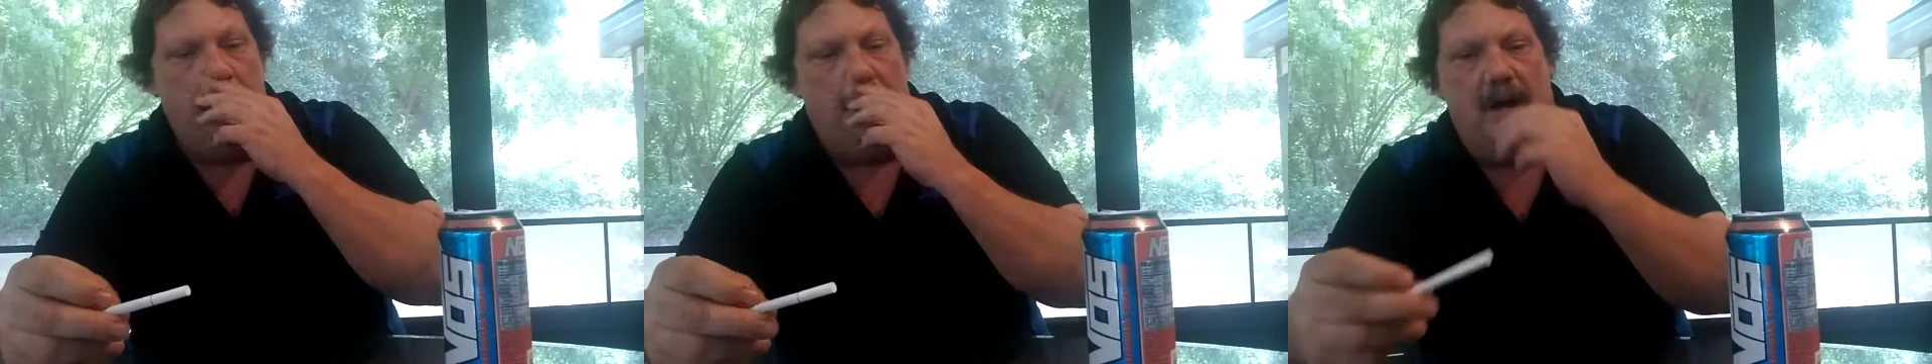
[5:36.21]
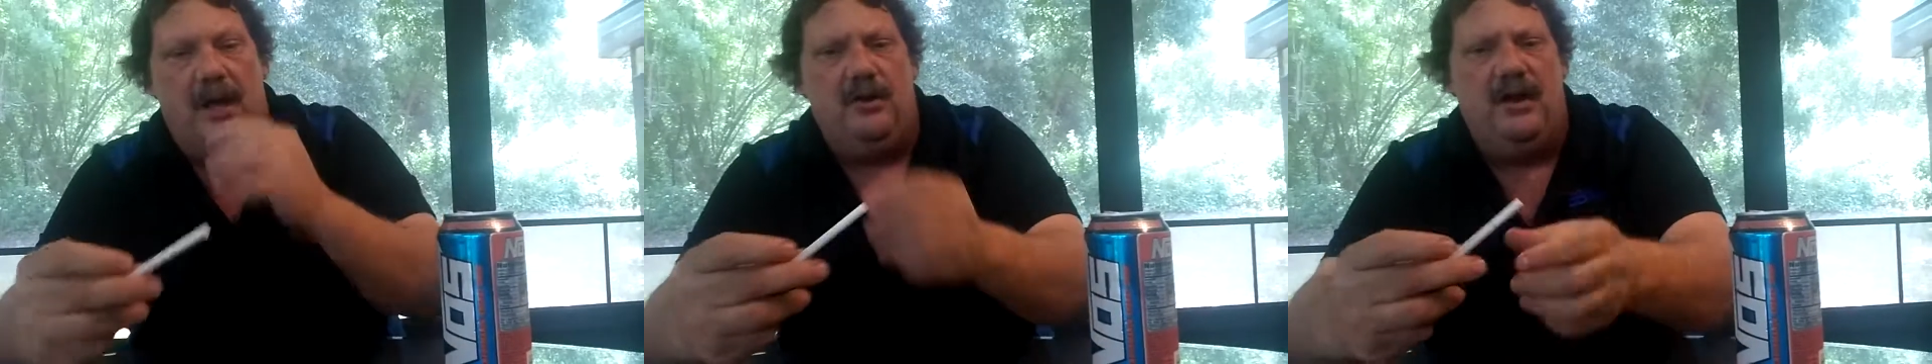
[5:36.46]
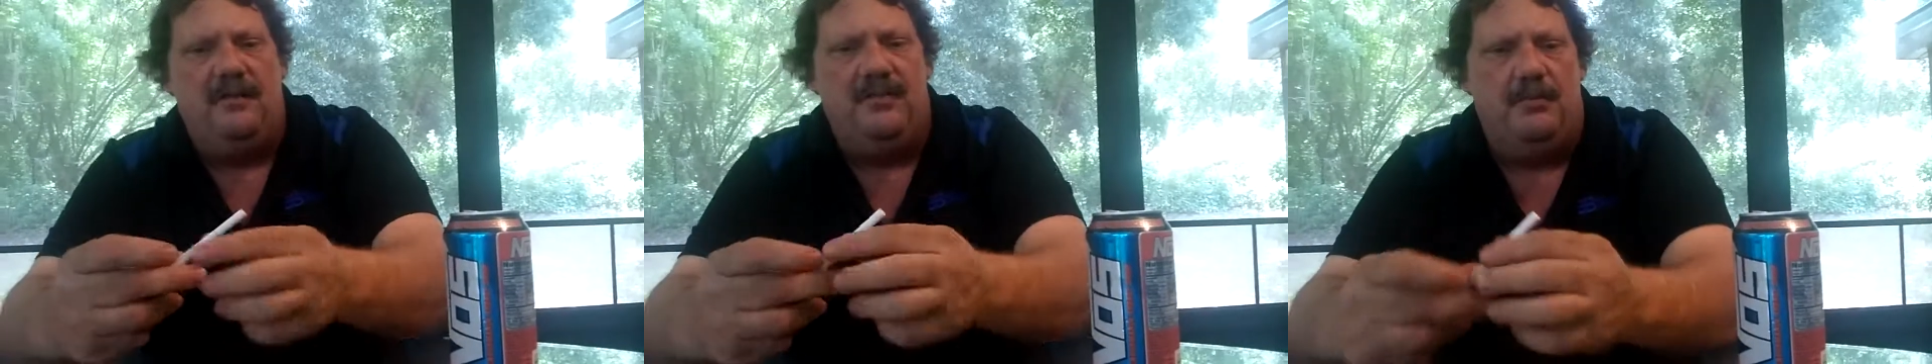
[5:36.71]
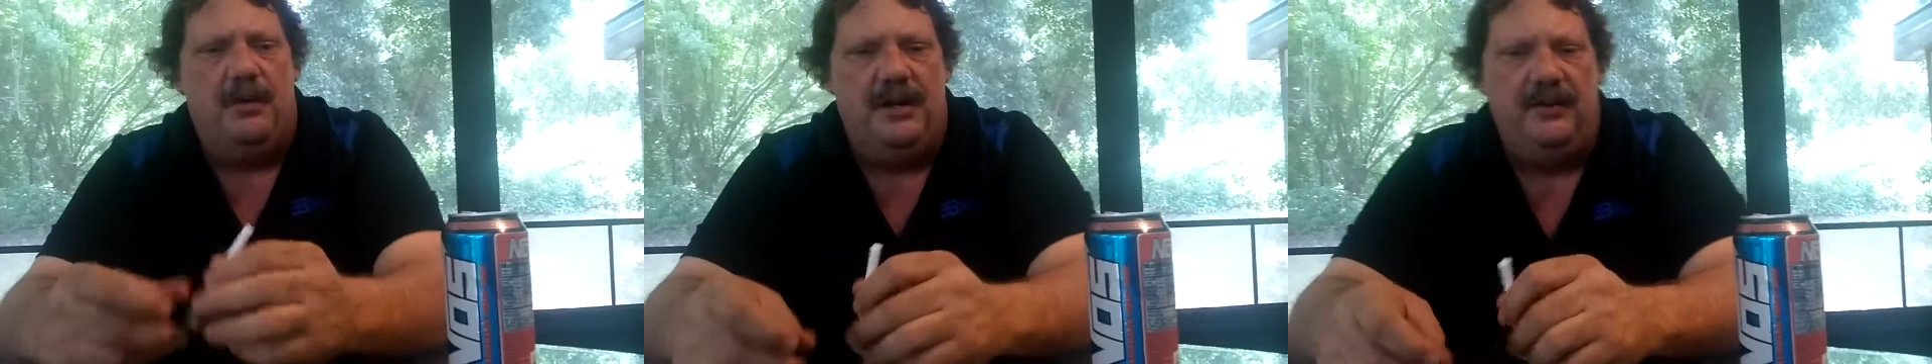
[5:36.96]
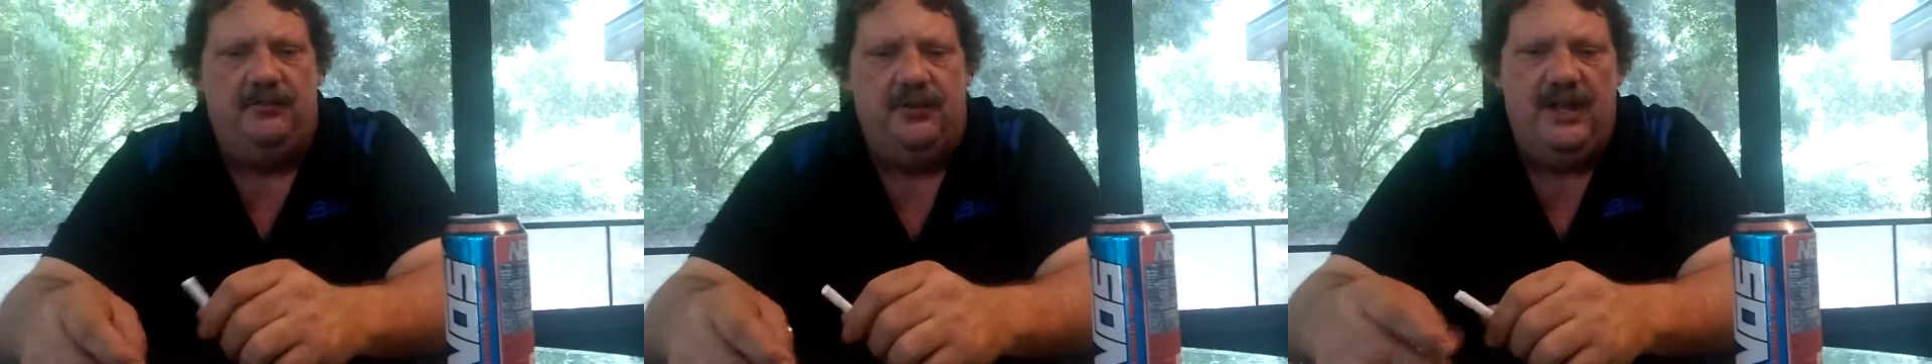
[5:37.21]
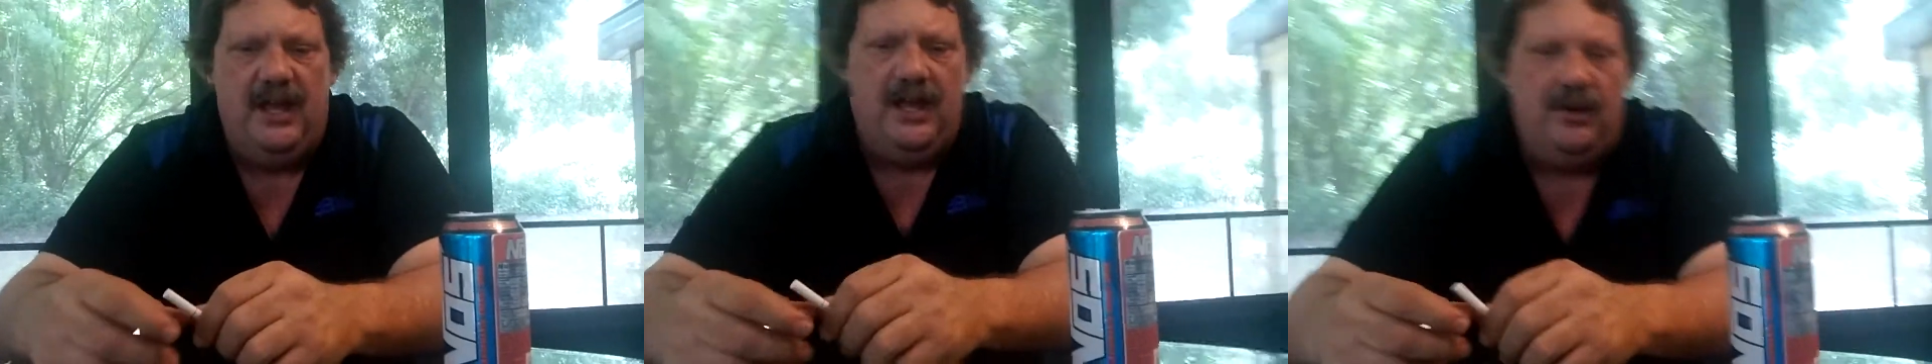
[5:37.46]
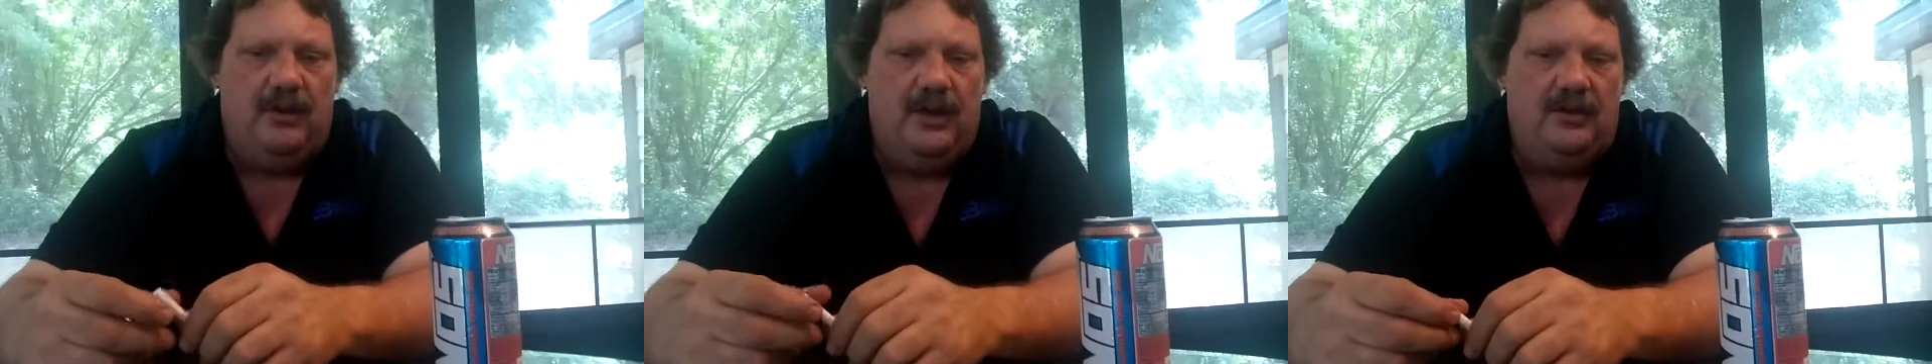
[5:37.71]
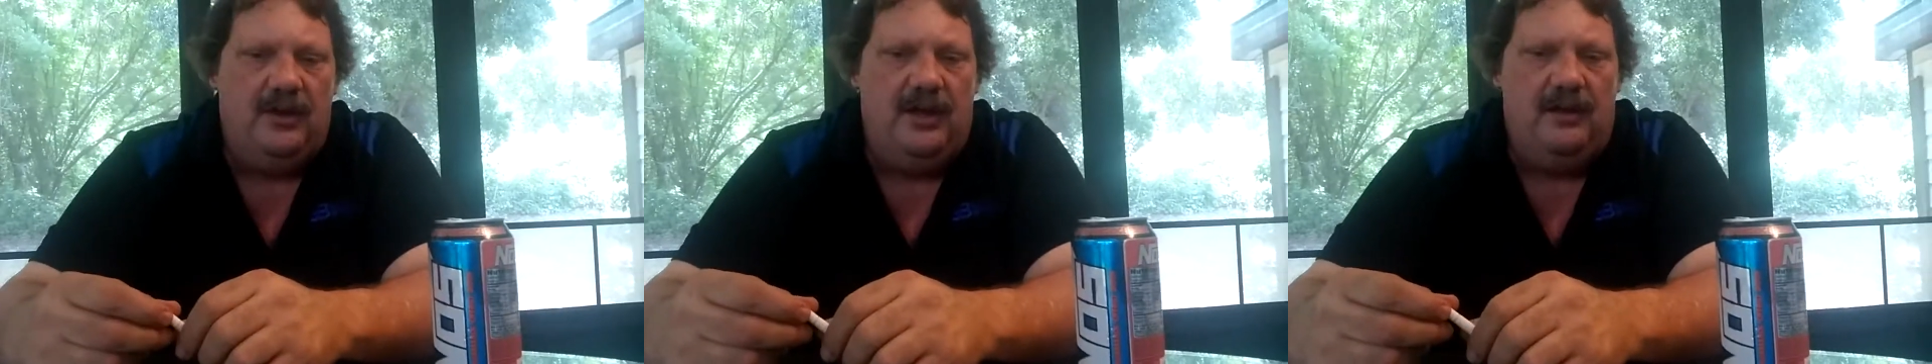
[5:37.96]
well, I don't have the money for that, or I
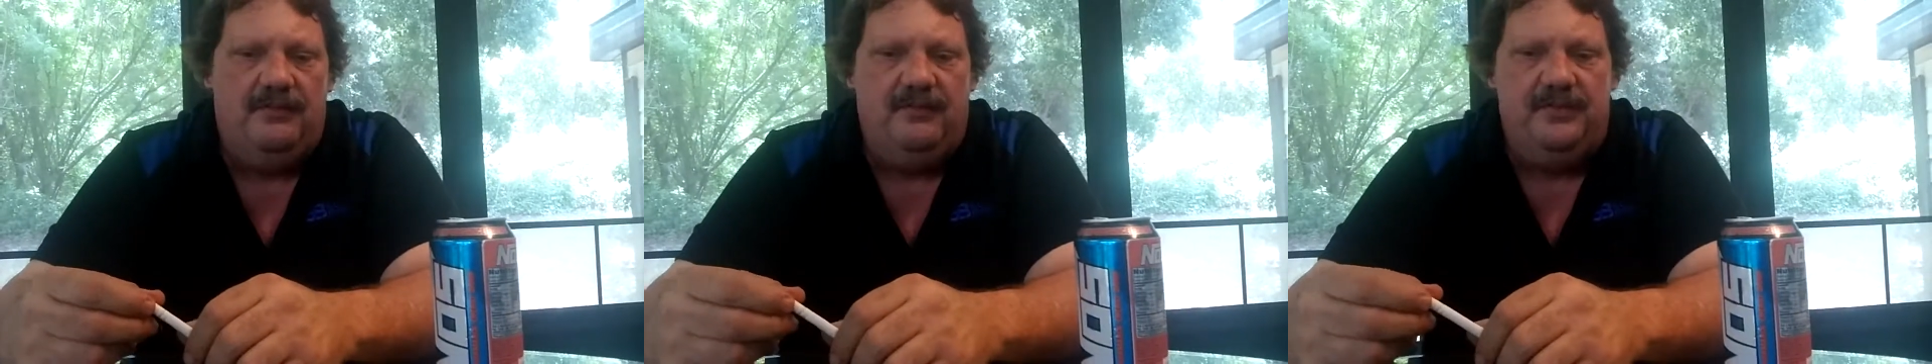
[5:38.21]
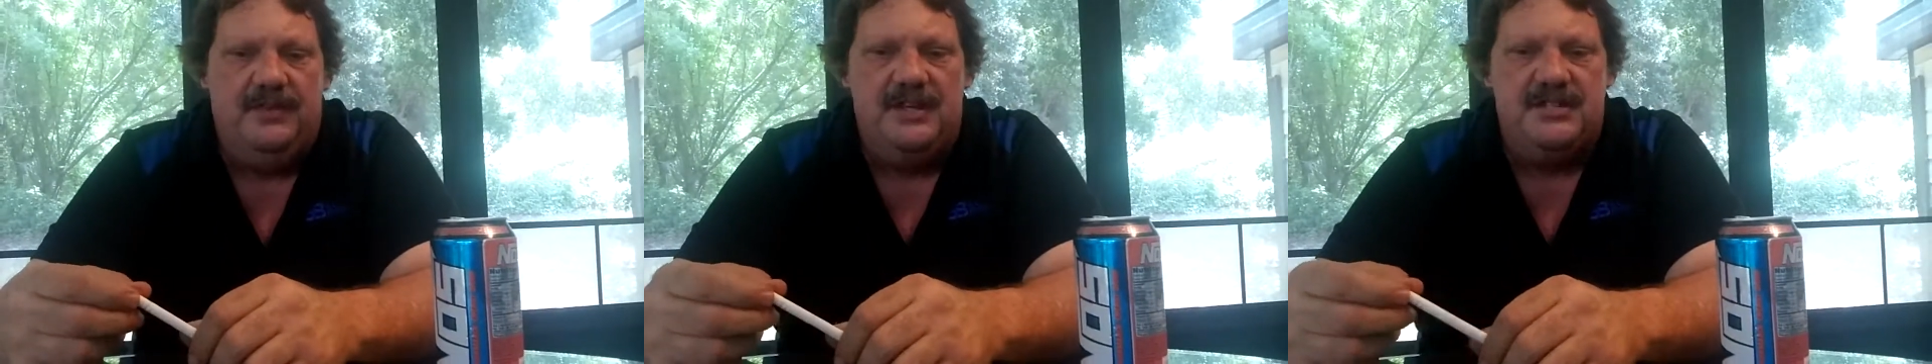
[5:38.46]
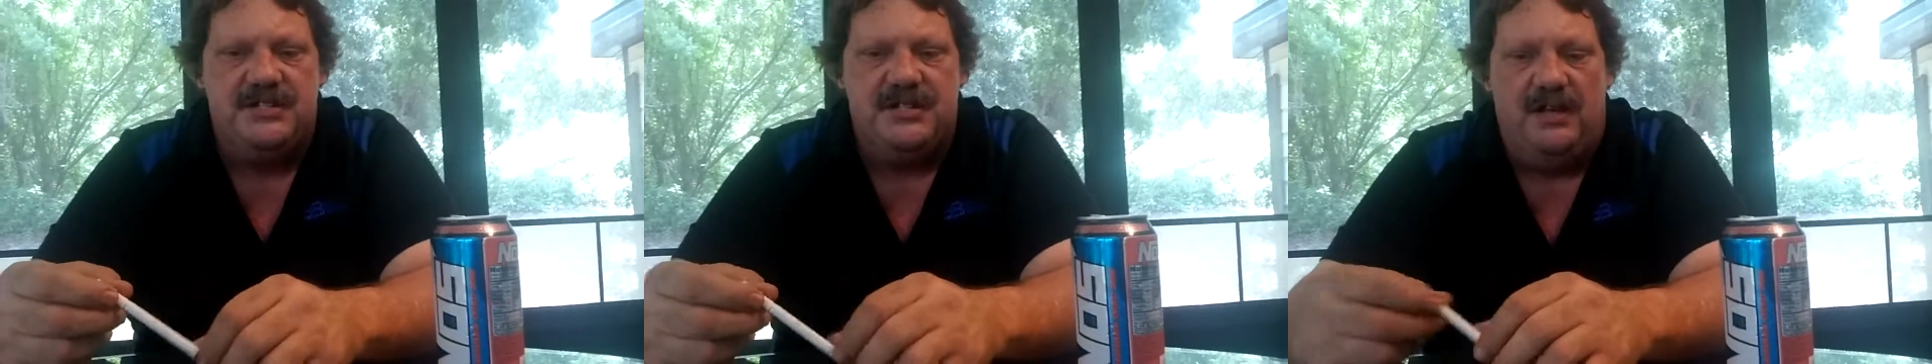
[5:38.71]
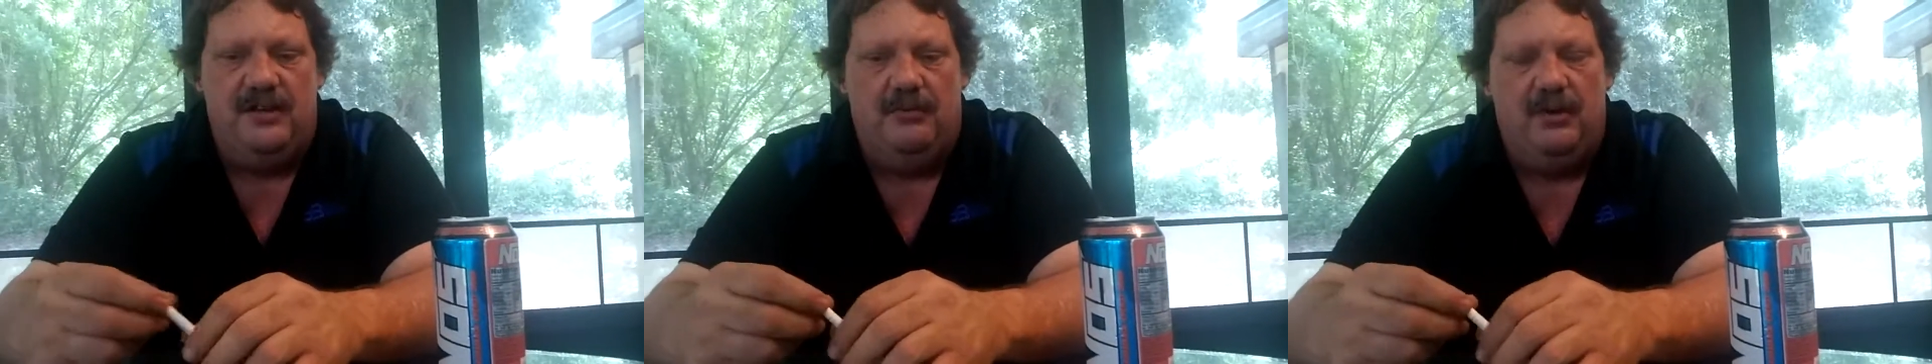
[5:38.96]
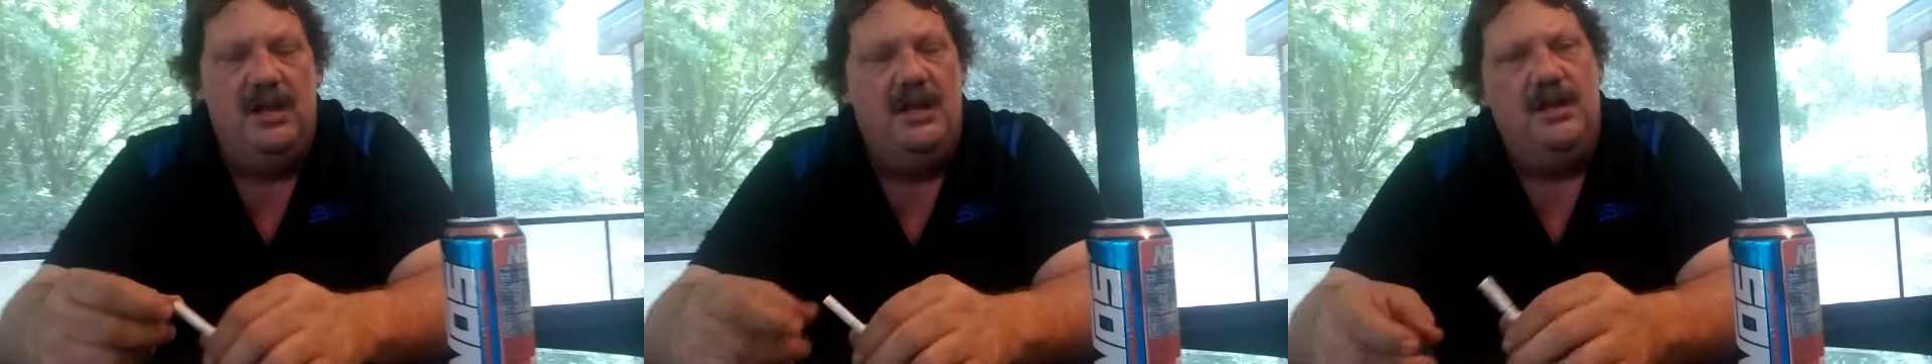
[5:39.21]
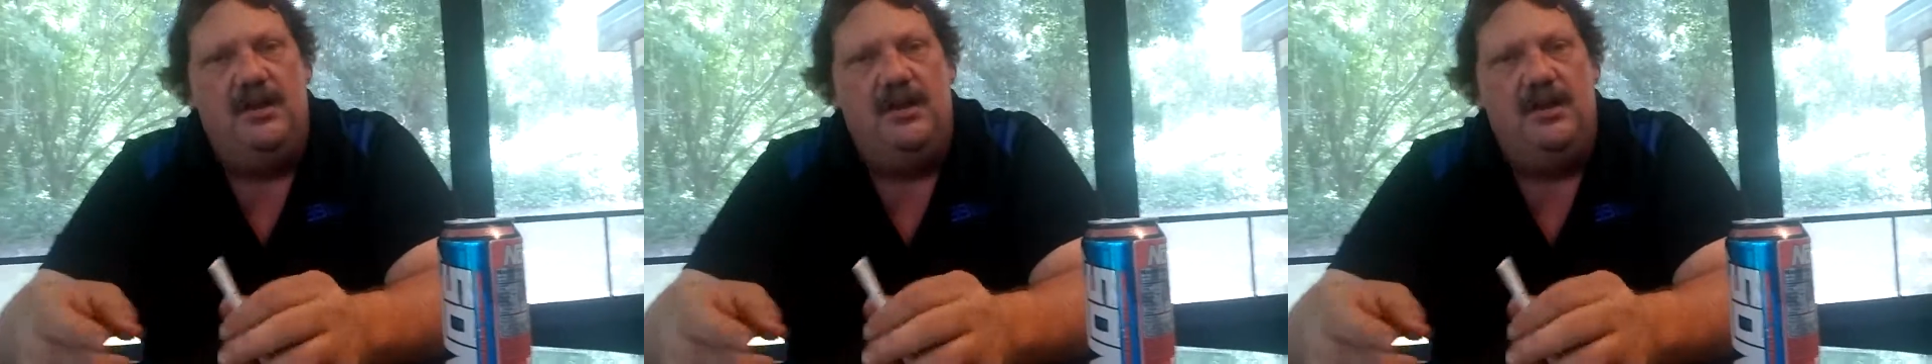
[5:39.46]
don't have this, that, and the way.